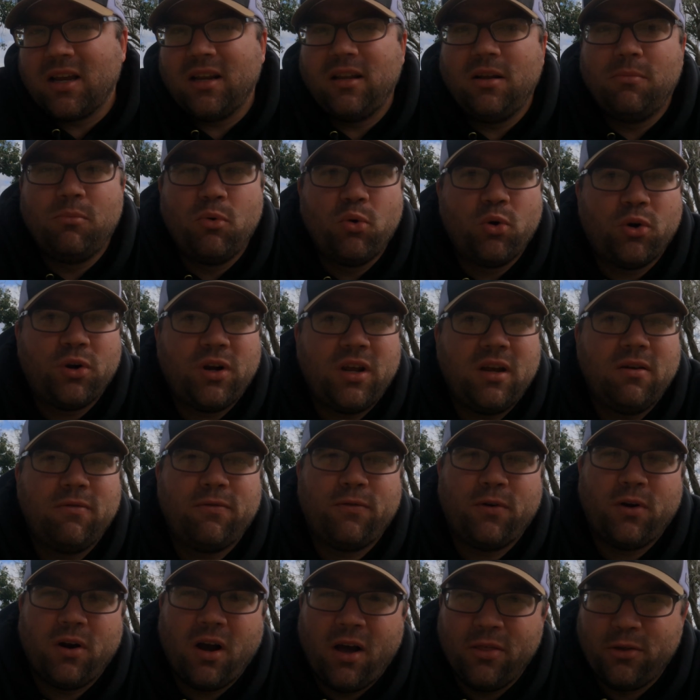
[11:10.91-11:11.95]
in the morning
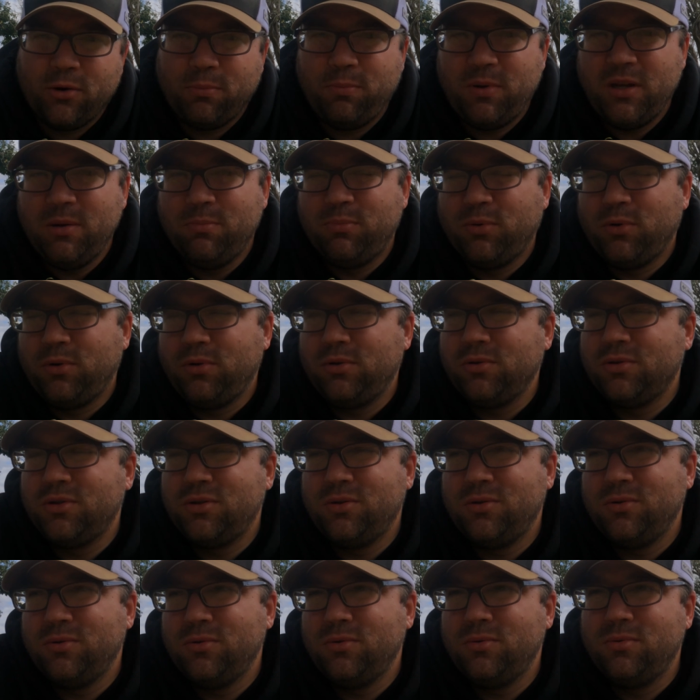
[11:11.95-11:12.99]
for other people
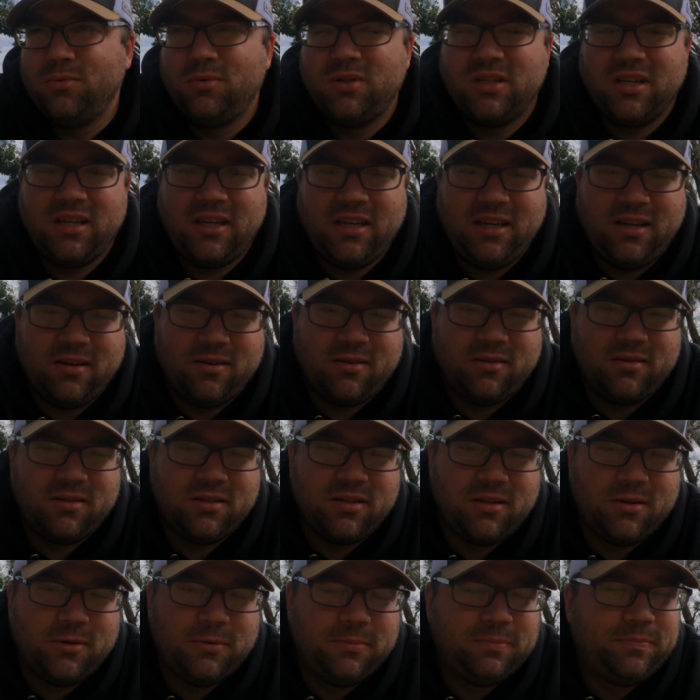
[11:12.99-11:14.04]
to hear. So